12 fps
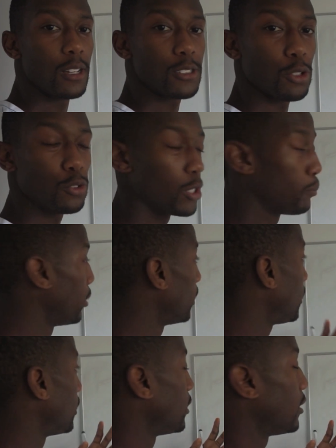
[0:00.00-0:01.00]
So to
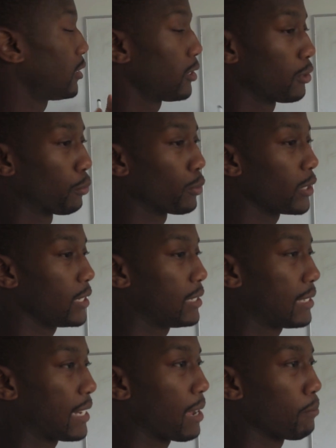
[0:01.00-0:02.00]
put the
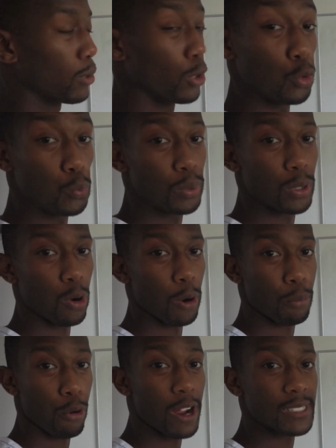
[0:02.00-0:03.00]
three-step loop
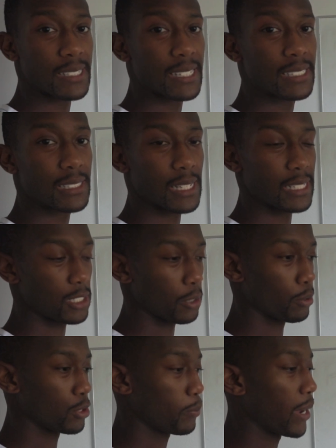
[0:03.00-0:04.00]
or process into
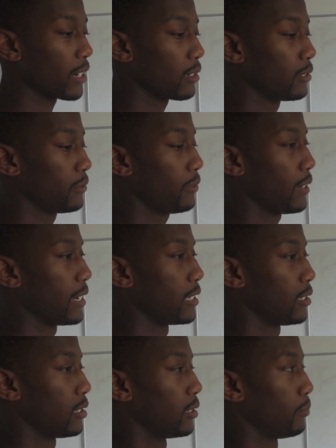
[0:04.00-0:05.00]
perspective
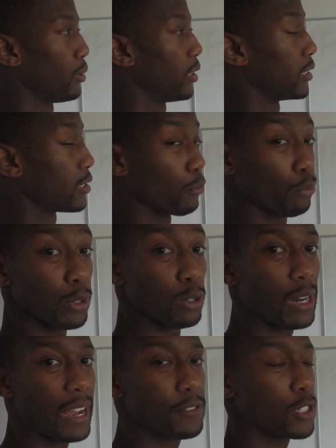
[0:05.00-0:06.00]
and to put it into
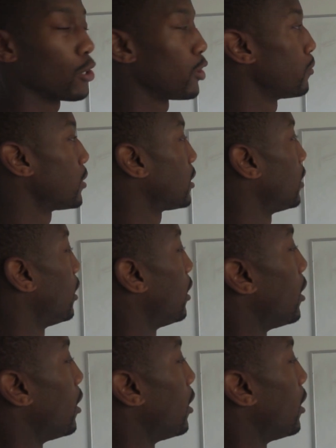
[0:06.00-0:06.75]
real-life terms,